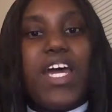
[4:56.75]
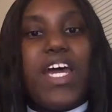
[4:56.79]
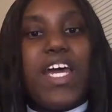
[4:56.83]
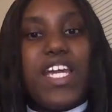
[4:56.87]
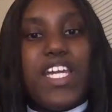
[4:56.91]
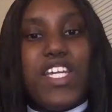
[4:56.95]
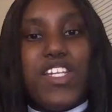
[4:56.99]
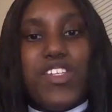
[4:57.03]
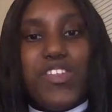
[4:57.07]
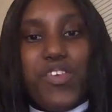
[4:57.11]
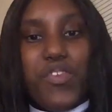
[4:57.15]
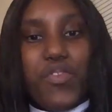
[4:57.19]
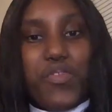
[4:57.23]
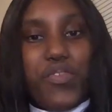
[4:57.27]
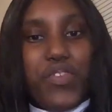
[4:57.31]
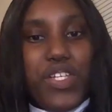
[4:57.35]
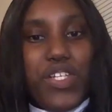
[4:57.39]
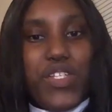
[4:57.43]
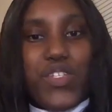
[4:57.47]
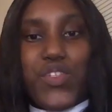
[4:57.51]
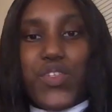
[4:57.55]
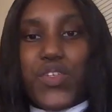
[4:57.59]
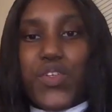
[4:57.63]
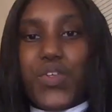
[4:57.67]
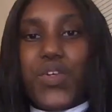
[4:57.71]
In the
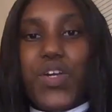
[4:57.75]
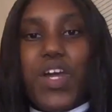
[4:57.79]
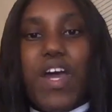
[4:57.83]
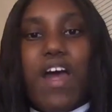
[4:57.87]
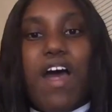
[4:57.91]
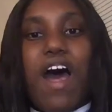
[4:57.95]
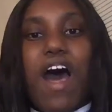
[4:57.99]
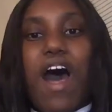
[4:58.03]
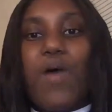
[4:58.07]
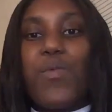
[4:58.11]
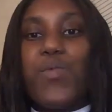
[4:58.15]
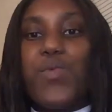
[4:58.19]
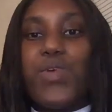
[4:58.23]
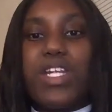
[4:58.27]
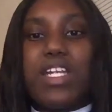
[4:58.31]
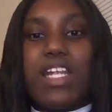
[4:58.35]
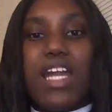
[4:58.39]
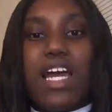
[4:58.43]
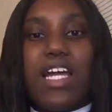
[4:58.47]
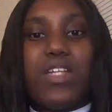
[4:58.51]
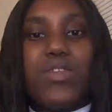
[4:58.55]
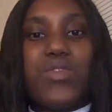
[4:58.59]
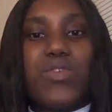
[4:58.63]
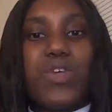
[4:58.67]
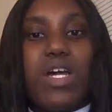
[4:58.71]
future, I would
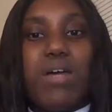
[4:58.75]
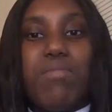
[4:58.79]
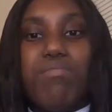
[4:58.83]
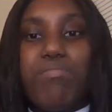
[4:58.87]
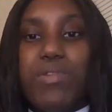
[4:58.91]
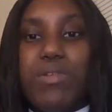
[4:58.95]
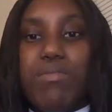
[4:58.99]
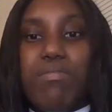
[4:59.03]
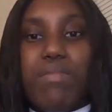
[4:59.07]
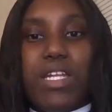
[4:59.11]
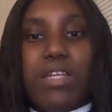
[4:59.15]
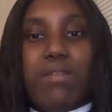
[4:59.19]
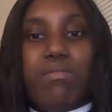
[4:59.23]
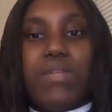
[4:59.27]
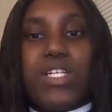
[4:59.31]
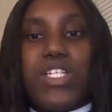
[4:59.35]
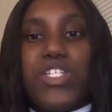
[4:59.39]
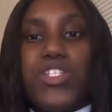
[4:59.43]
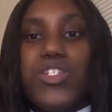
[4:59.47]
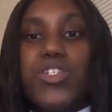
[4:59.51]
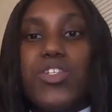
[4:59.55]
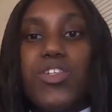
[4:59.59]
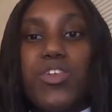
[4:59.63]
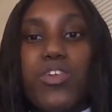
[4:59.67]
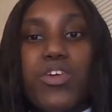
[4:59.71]
like to implement
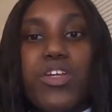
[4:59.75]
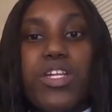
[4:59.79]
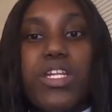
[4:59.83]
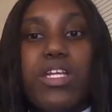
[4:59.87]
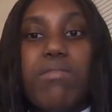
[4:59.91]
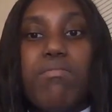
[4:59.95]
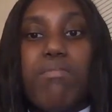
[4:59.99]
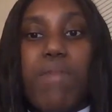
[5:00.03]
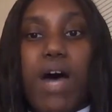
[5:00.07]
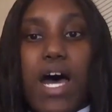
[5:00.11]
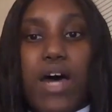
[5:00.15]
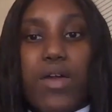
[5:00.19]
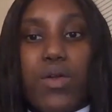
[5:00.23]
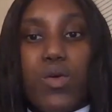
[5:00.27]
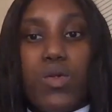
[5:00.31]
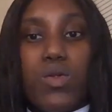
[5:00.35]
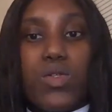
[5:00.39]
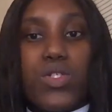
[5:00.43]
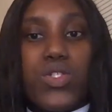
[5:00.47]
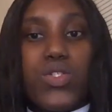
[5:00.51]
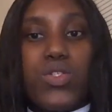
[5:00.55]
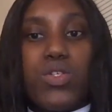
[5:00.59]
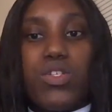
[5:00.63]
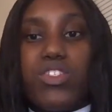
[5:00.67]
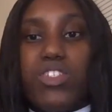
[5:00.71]
machine learning
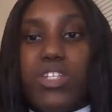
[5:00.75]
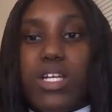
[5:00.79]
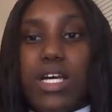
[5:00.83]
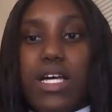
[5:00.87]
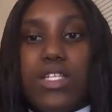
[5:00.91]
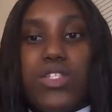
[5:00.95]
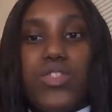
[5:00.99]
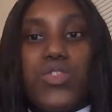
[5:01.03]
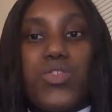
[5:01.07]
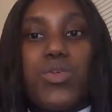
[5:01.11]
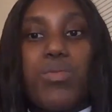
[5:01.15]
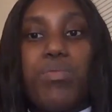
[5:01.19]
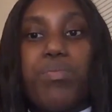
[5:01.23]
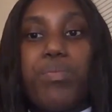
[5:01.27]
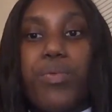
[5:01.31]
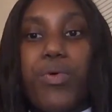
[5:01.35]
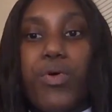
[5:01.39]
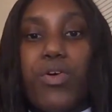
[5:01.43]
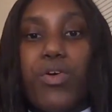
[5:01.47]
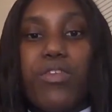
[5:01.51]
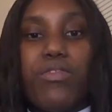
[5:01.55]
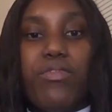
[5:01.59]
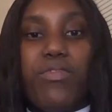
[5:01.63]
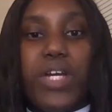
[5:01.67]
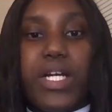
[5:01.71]
models such as
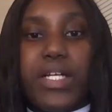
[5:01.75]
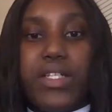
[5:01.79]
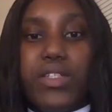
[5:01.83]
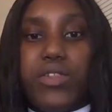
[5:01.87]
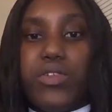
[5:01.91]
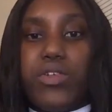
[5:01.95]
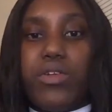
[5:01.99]
support vector